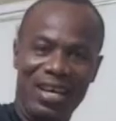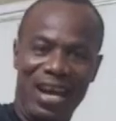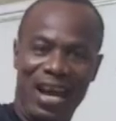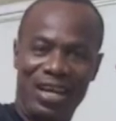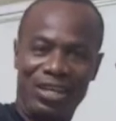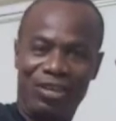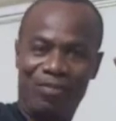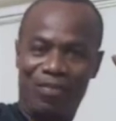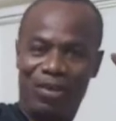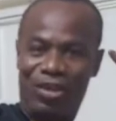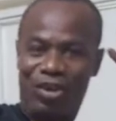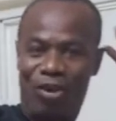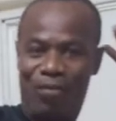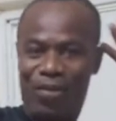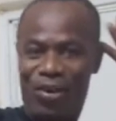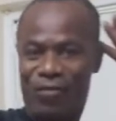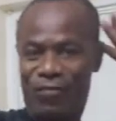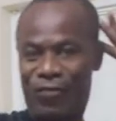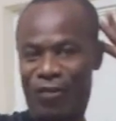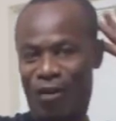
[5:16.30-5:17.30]
And you'll be
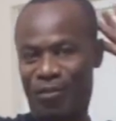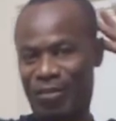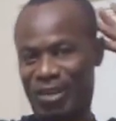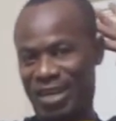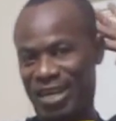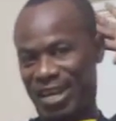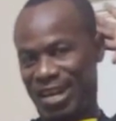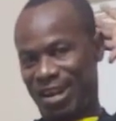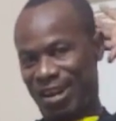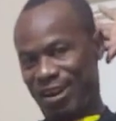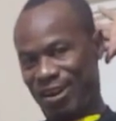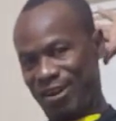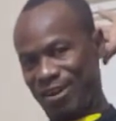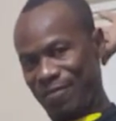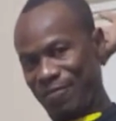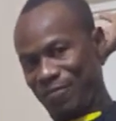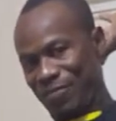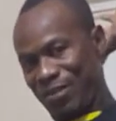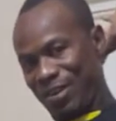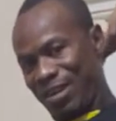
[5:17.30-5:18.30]
coming from here,
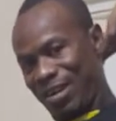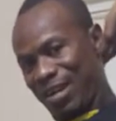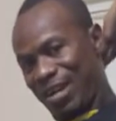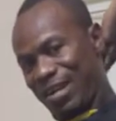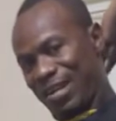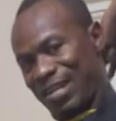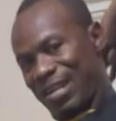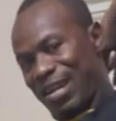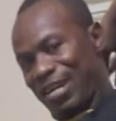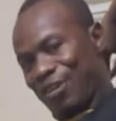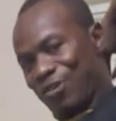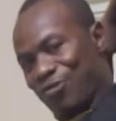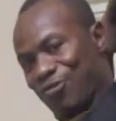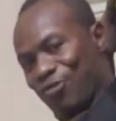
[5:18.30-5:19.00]
then you